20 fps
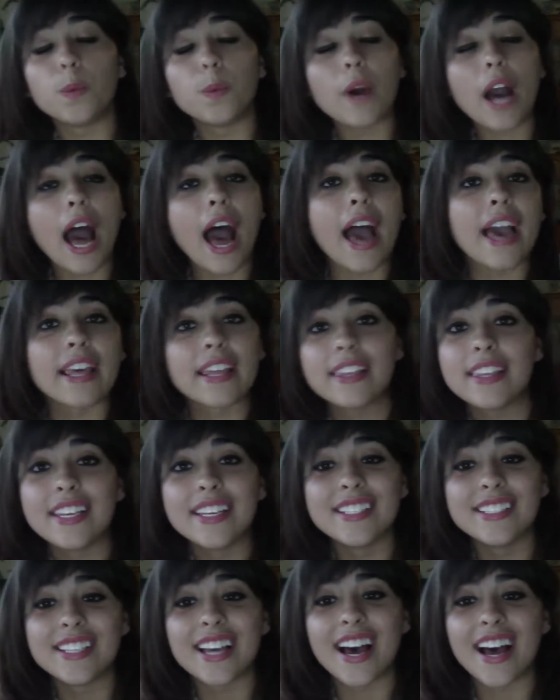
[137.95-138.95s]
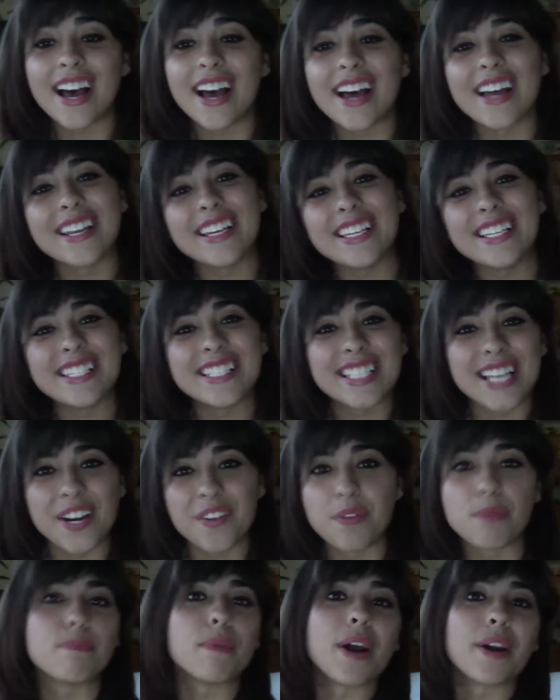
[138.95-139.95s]
So I think
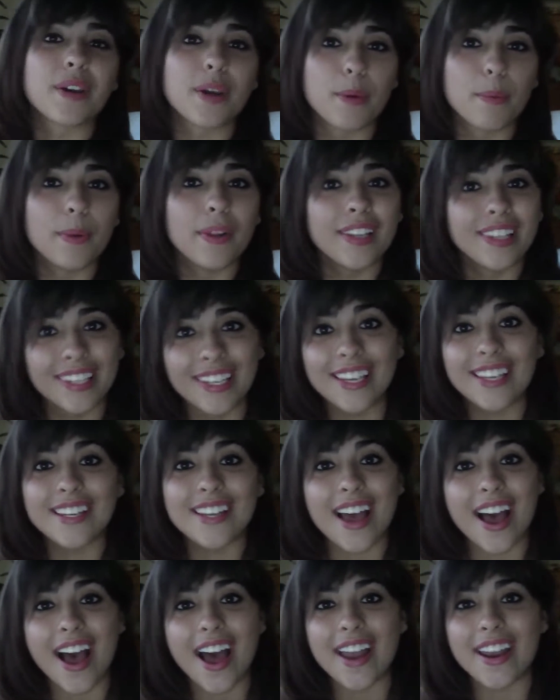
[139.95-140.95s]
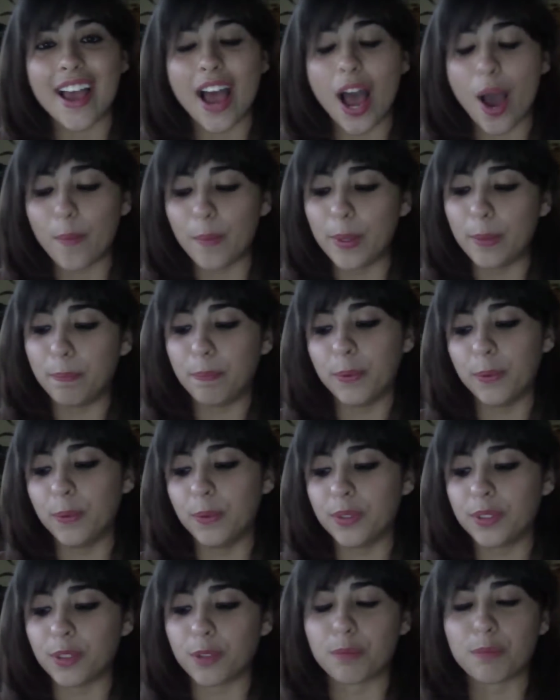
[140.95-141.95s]
that is a remarkable thing
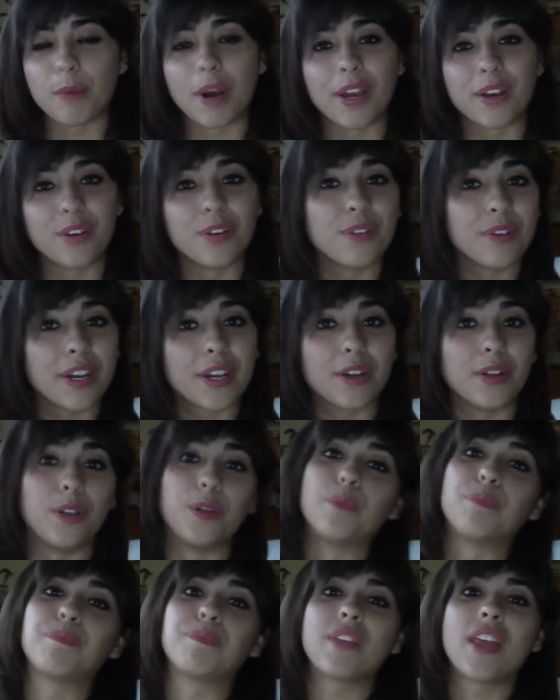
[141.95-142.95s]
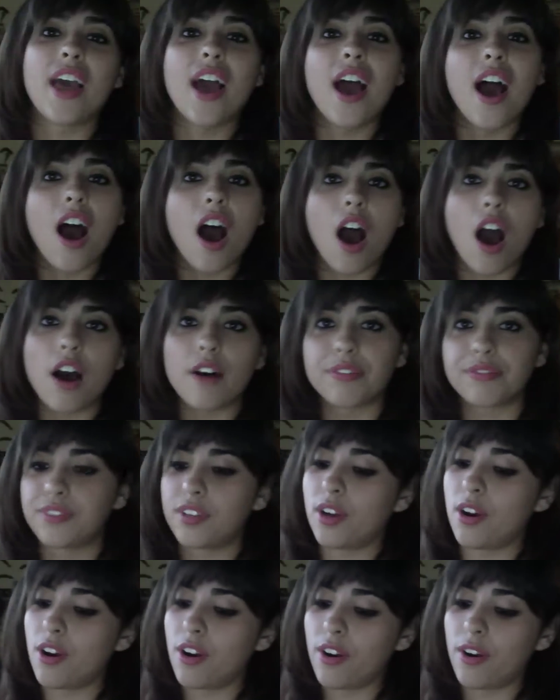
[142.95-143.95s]
that I will put on my curriculum.
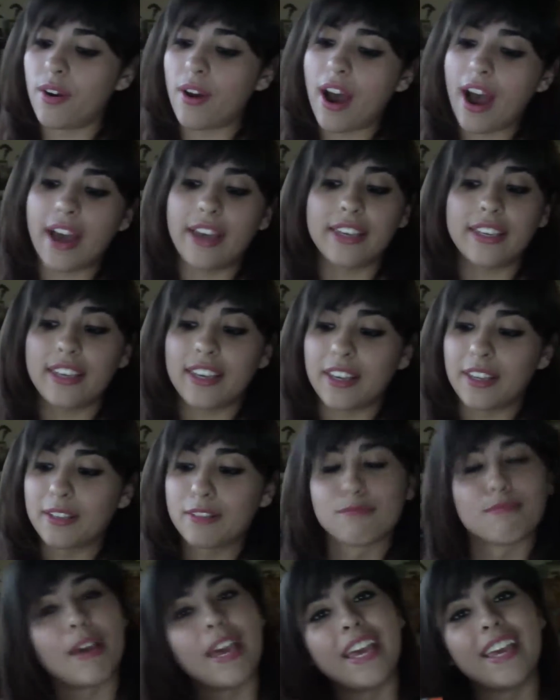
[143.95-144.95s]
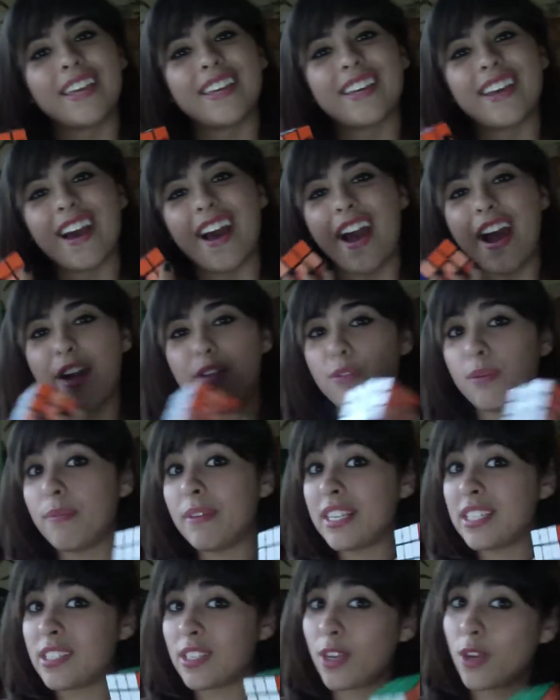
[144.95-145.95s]
After I can
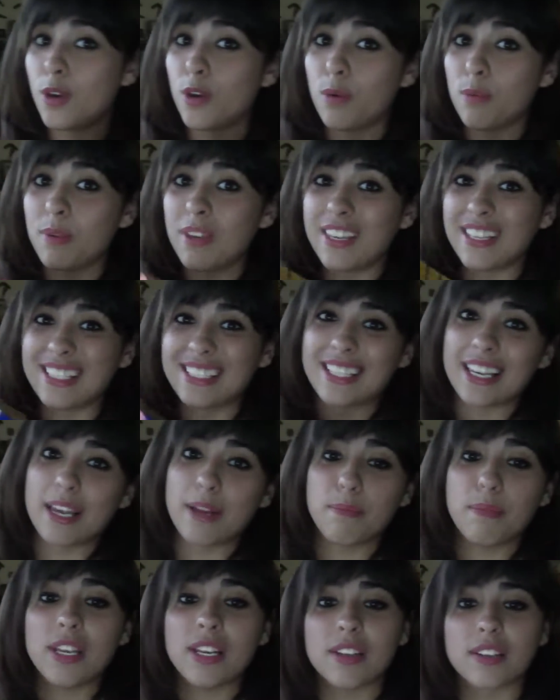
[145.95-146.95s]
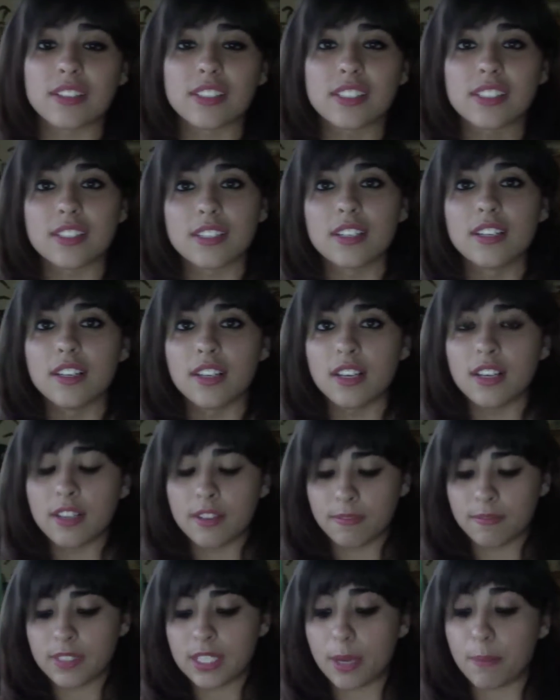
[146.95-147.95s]
make a Rubik's Cube in 10
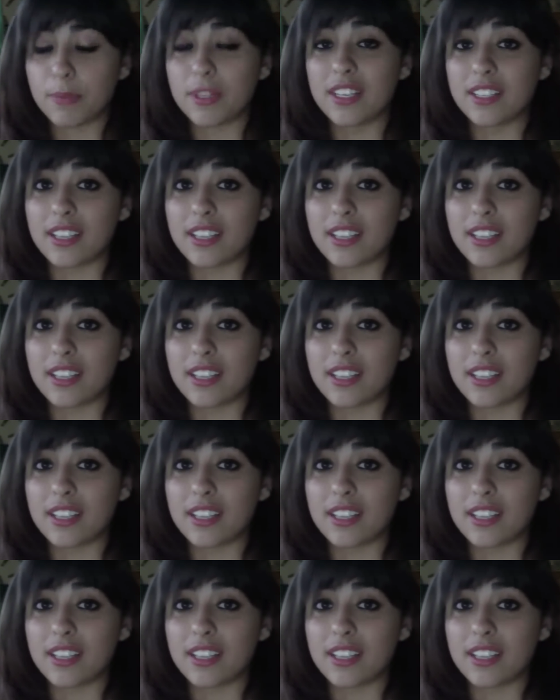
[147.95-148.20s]
minutes.